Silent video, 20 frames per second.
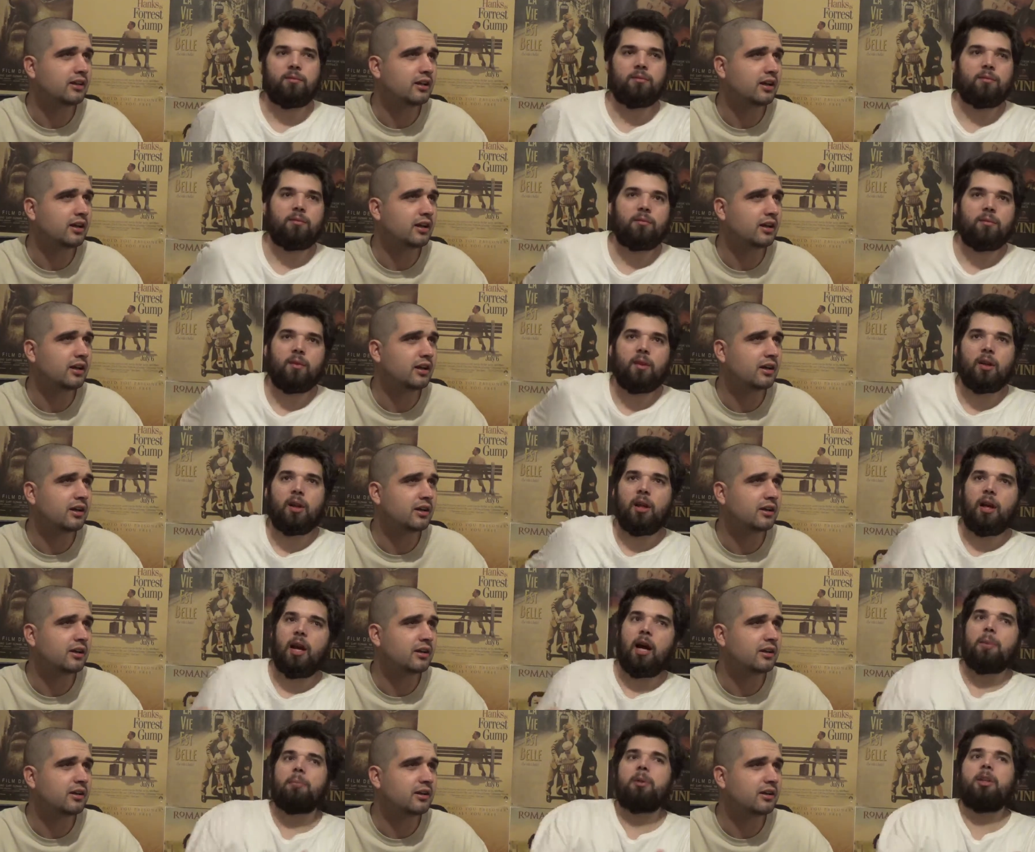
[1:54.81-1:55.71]

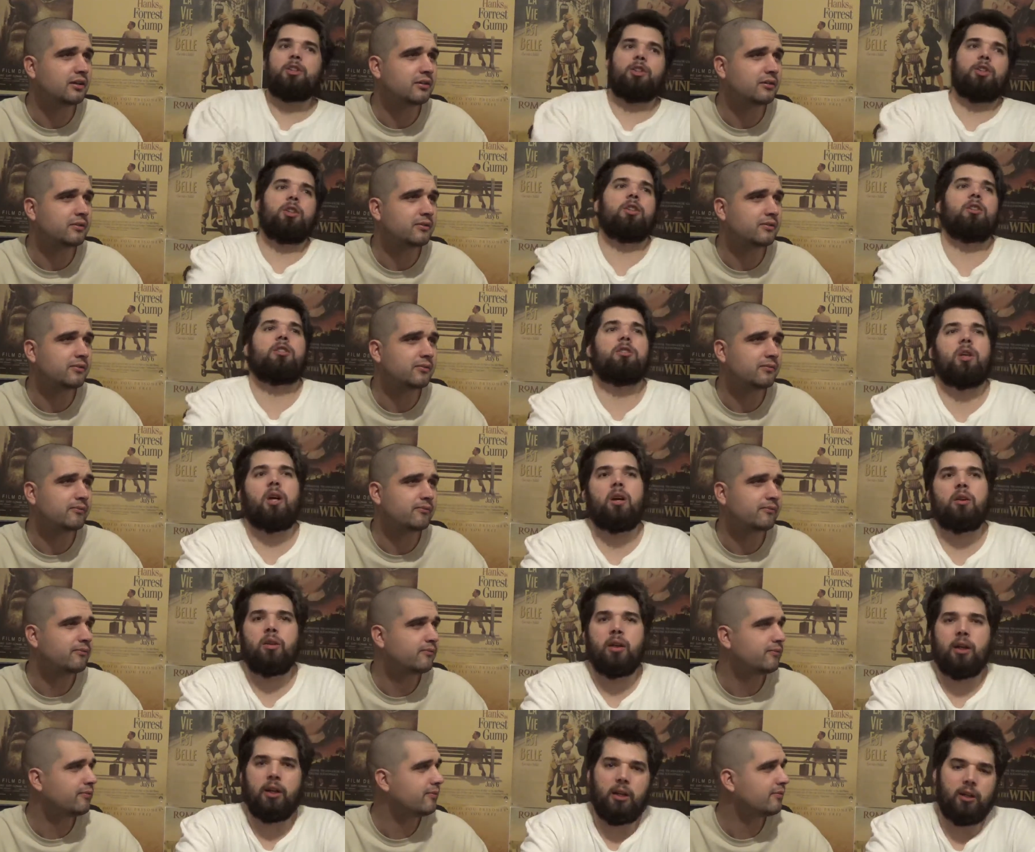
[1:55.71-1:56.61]
Speaker 1: Uh, I'm not sure it's
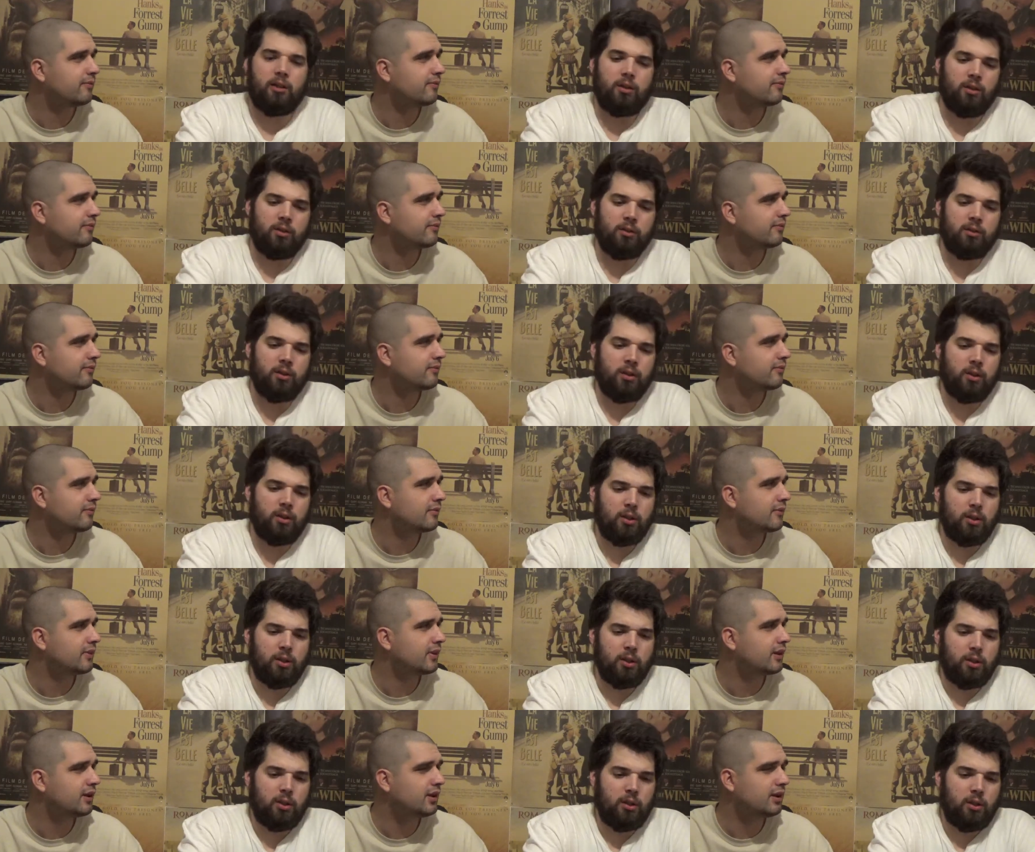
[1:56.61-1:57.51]
R-rated though
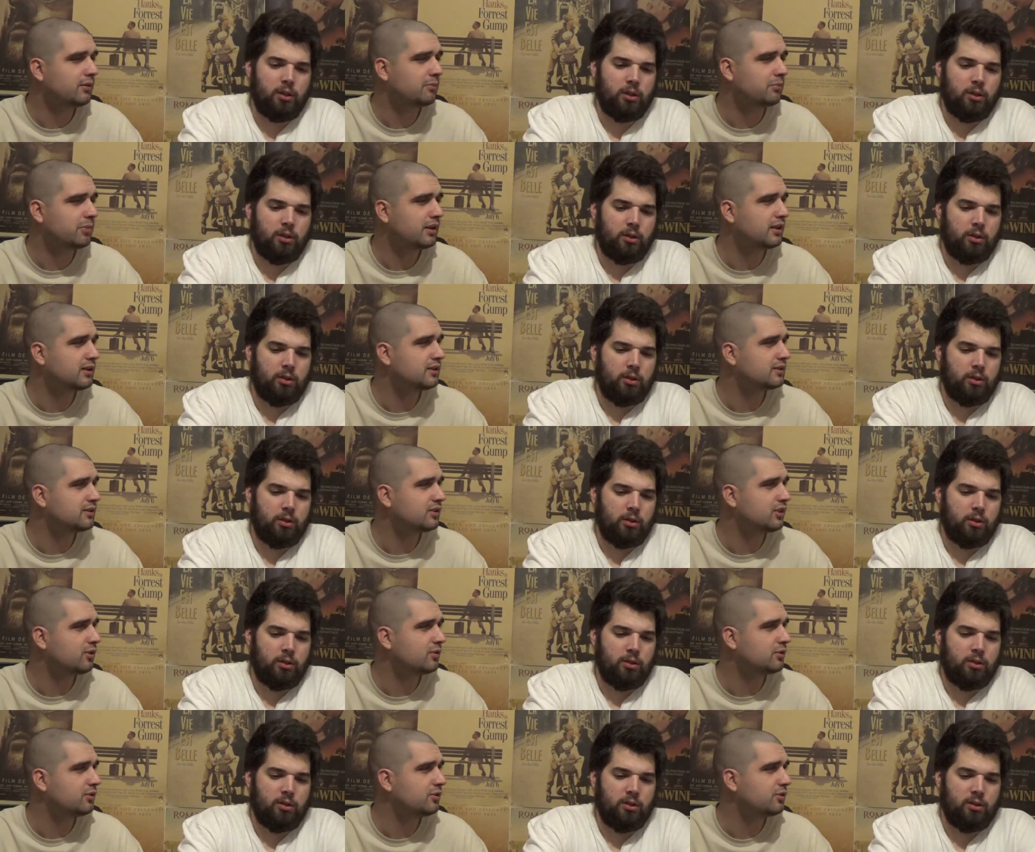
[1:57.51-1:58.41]
hillbillies
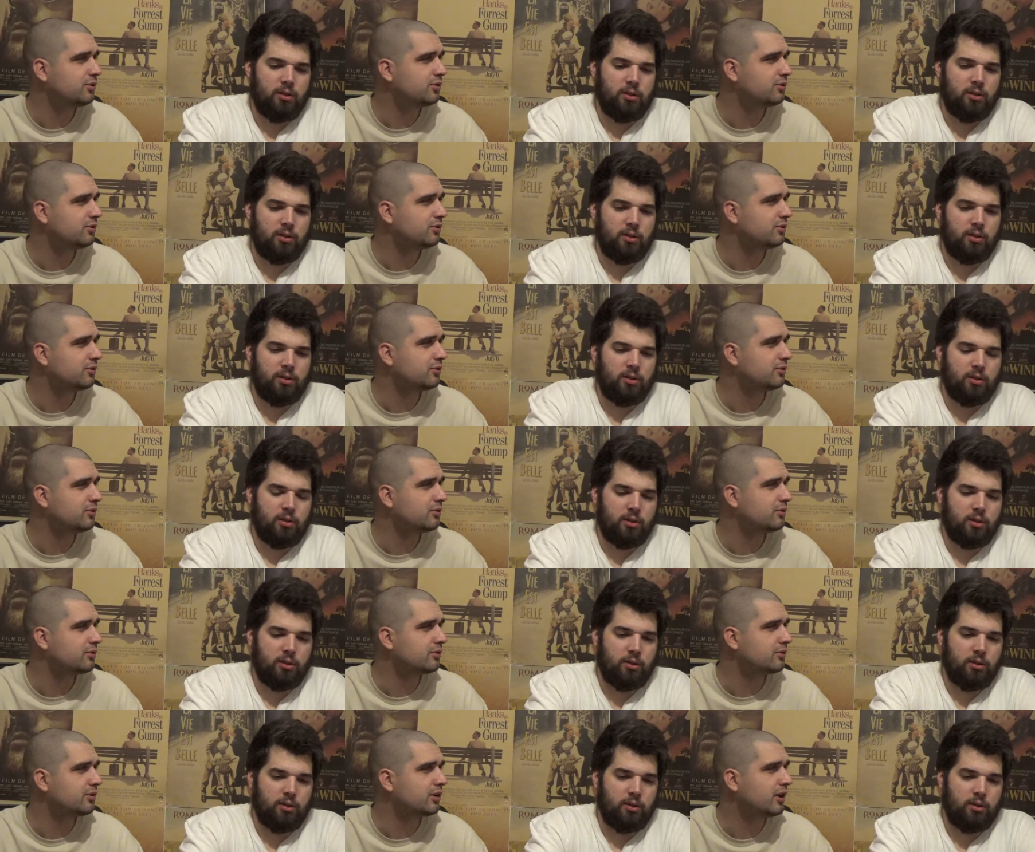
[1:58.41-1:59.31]
go
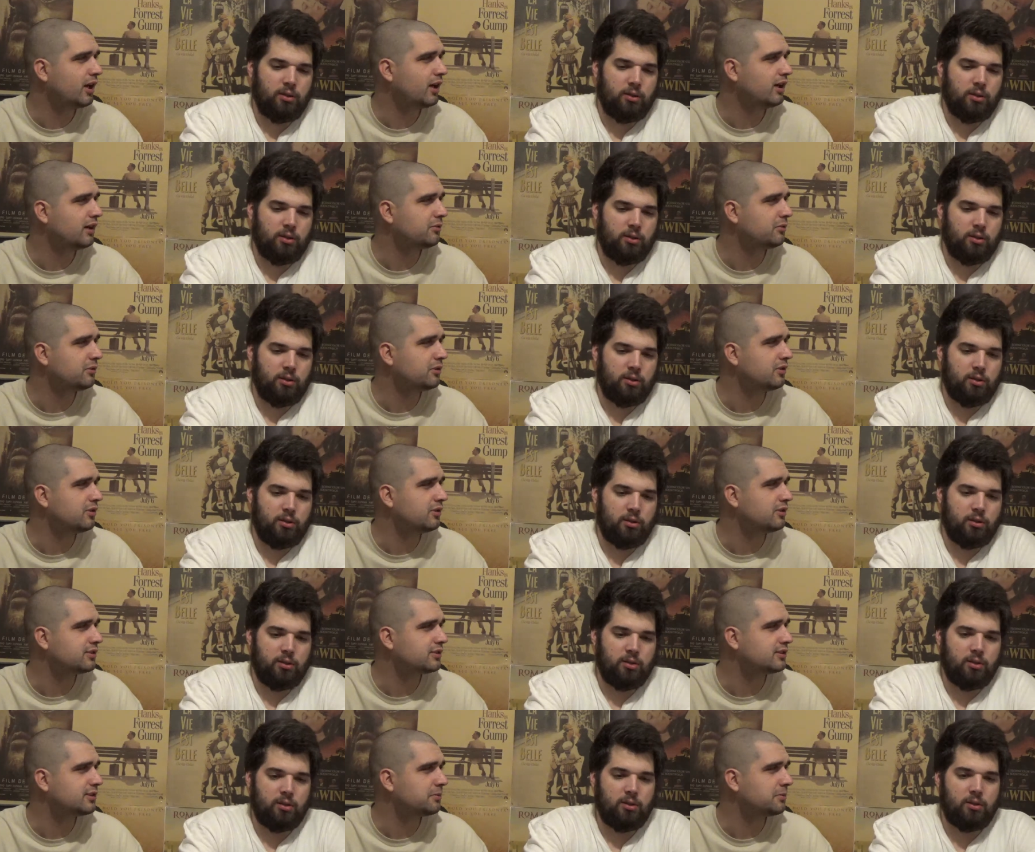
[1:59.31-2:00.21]
to Hollywood
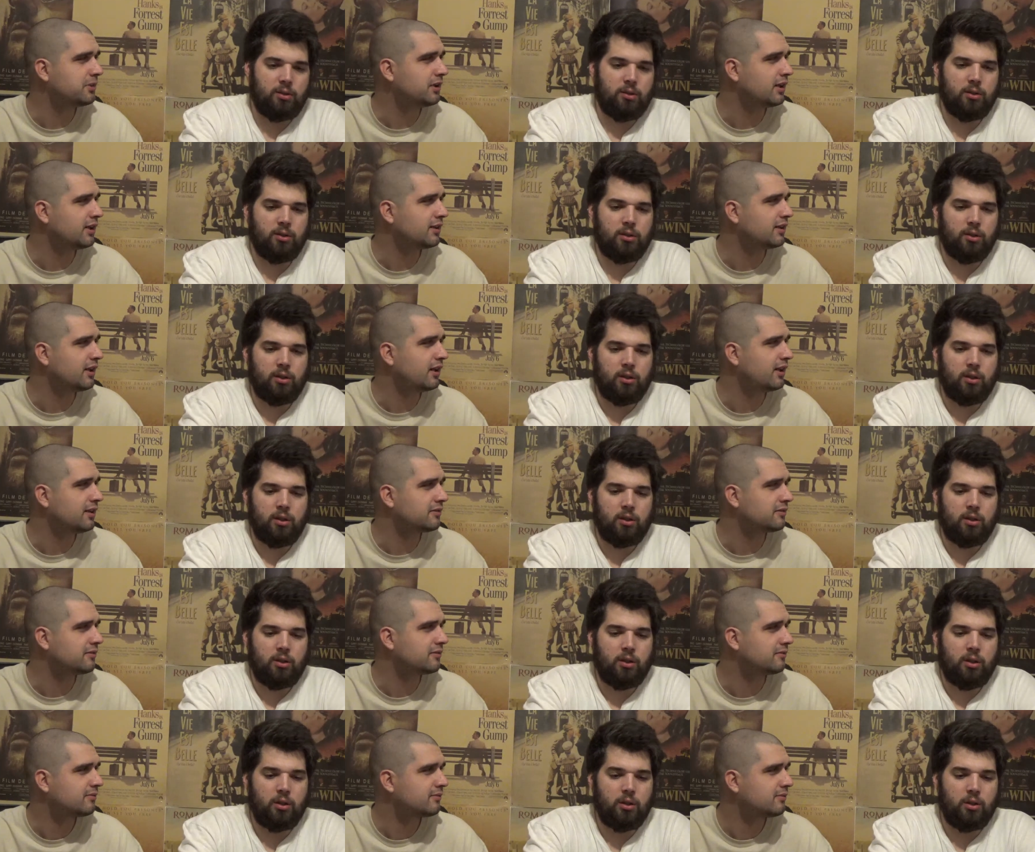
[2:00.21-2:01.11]
or something like that?
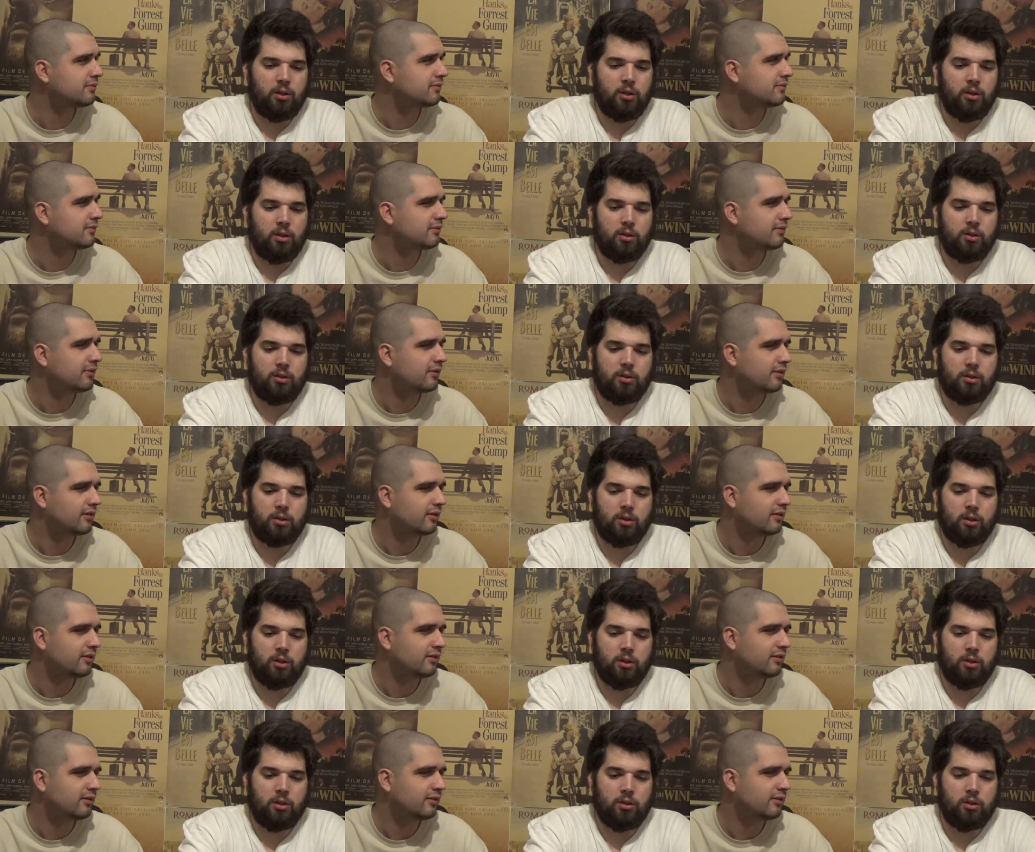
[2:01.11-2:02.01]
No, no, it's.
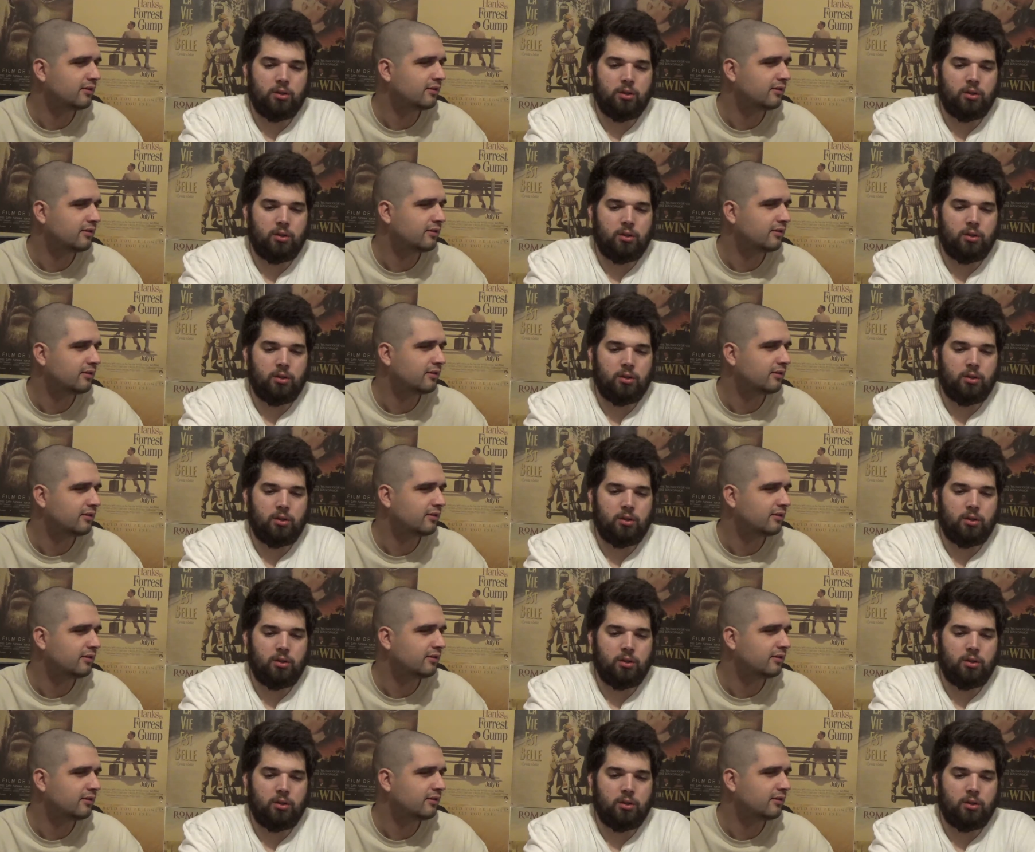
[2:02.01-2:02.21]
Uh...